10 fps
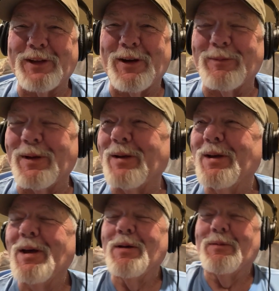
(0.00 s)
talking about.
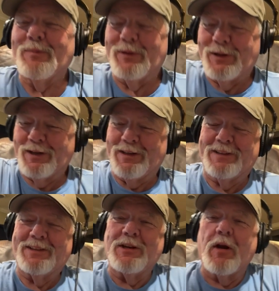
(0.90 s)
But,
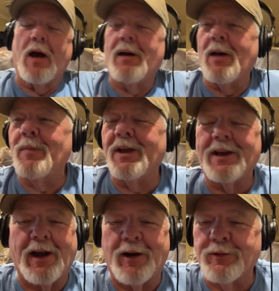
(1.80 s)
I
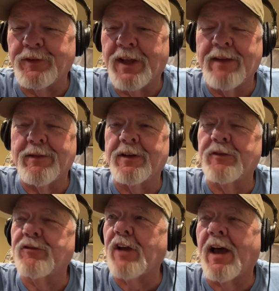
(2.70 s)
met Harold and David
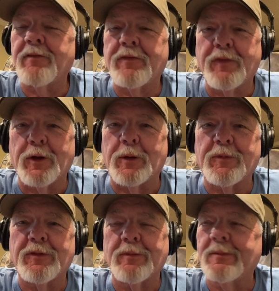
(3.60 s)
and John
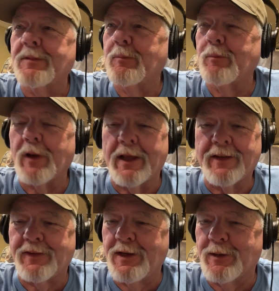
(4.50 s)
Phillips,
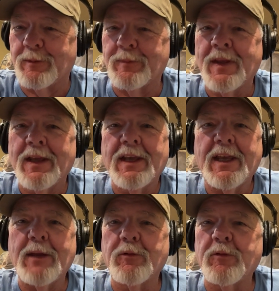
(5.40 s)
bless him.
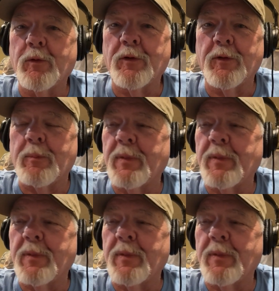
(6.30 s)
He was one of the